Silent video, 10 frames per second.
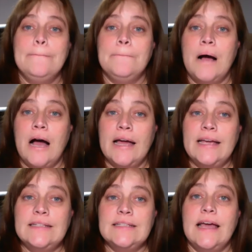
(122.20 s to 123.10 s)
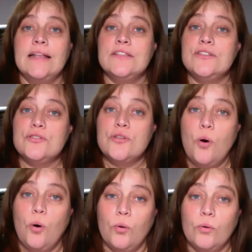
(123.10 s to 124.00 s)
mind, and
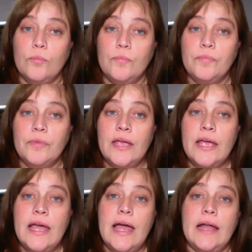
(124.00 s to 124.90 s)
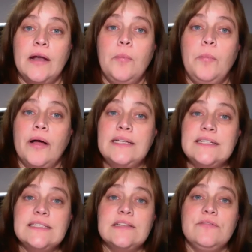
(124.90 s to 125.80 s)
soul.
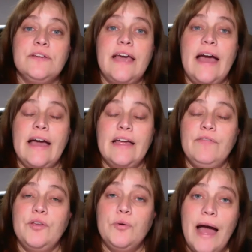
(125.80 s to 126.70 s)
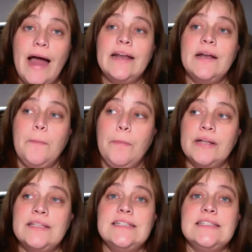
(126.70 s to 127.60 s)
If you had an
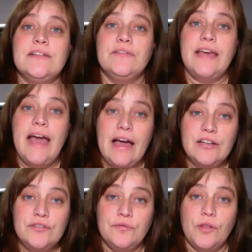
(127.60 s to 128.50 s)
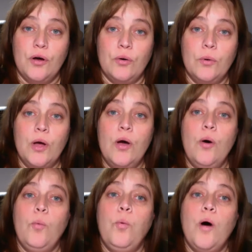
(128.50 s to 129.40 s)
abundance of cash flow,
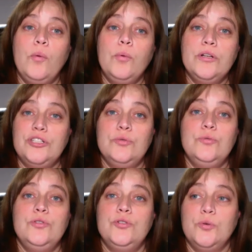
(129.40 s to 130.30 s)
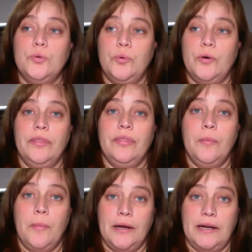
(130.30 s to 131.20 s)
what would you do with the
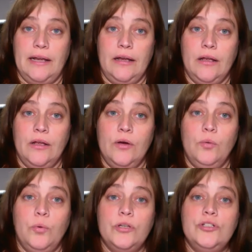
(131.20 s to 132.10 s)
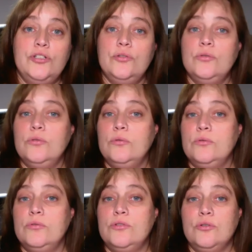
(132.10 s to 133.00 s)
money? Would
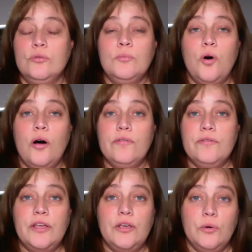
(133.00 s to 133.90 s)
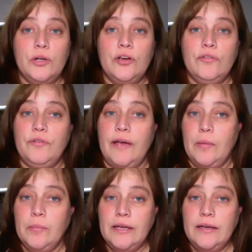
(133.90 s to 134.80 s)
you do more for you and your
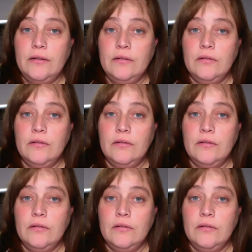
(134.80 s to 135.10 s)
family?